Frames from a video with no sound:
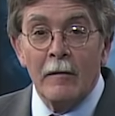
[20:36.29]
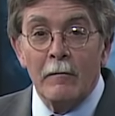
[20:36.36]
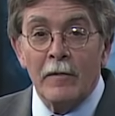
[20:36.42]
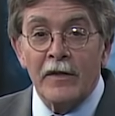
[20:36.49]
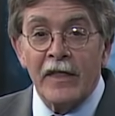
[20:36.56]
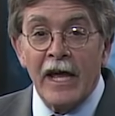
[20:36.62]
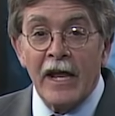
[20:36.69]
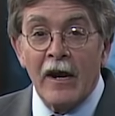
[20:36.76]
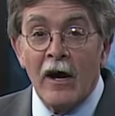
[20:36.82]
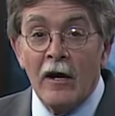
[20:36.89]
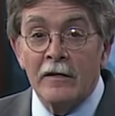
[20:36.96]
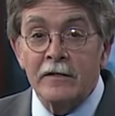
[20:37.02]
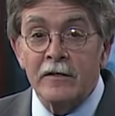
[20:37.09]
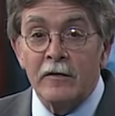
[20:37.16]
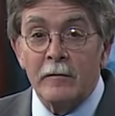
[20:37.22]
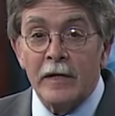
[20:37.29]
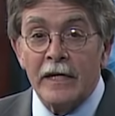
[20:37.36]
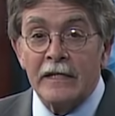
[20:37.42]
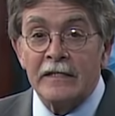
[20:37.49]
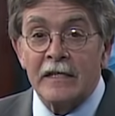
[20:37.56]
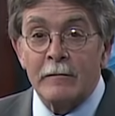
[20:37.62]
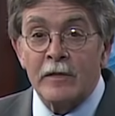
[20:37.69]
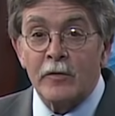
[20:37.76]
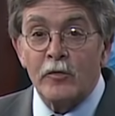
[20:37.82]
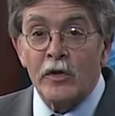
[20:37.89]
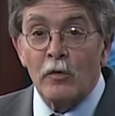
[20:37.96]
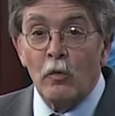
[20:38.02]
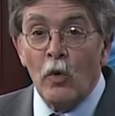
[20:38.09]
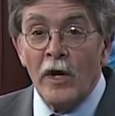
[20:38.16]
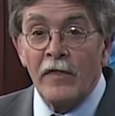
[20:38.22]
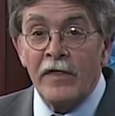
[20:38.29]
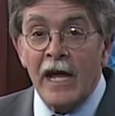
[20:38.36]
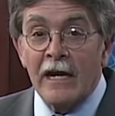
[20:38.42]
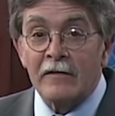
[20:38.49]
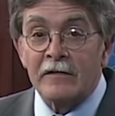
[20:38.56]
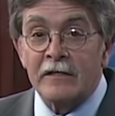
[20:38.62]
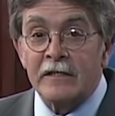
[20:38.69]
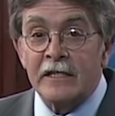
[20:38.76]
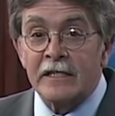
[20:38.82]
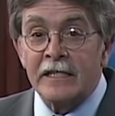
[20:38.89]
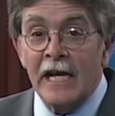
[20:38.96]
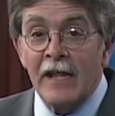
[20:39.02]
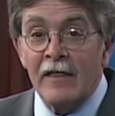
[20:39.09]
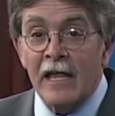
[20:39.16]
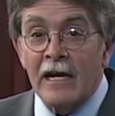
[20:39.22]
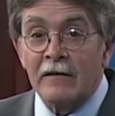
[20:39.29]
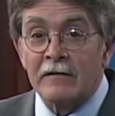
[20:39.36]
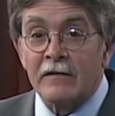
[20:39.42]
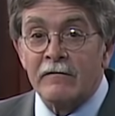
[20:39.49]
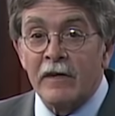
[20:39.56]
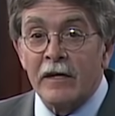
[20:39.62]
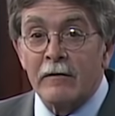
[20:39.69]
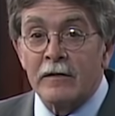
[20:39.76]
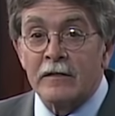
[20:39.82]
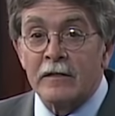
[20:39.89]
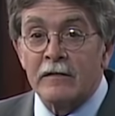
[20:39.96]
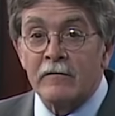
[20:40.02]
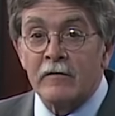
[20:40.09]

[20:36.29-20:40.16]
But that also means that between 1,000 to 10,000 viruses